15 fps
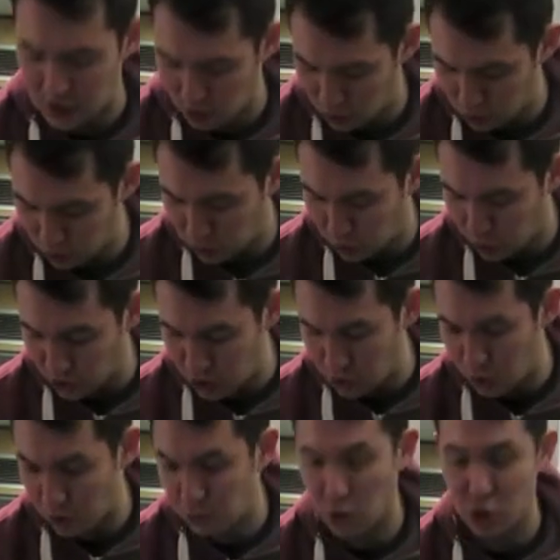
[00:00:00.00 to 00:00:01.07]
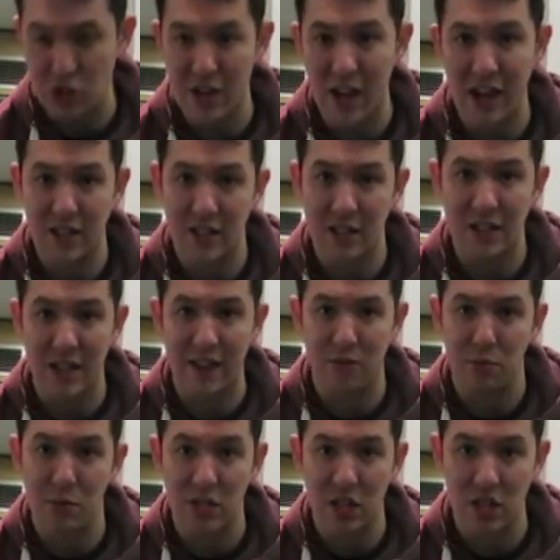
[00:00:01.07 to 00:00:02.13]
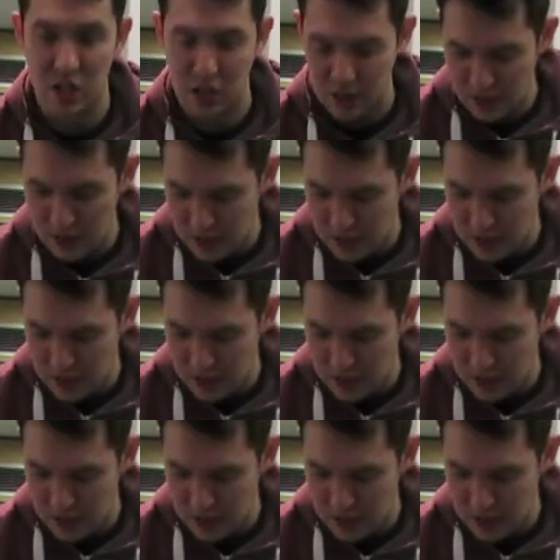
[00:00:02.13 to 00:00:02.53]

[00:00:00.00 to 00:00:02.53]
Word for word: So putting you in a much nicer, safer position.